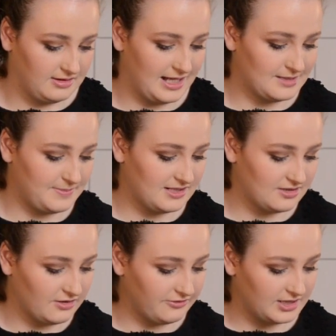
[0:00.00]
That's been
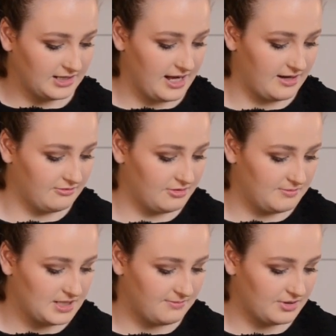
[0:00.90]
softening at
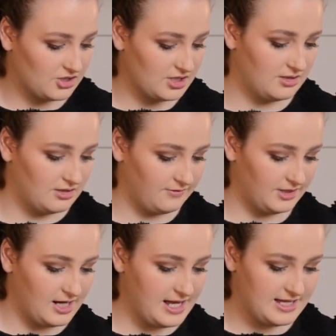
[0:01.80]
room temperature
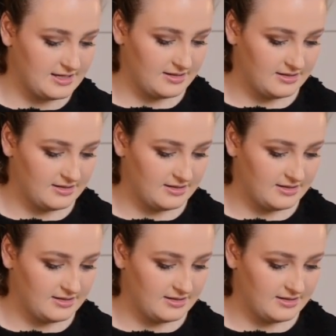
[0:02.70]
overnight.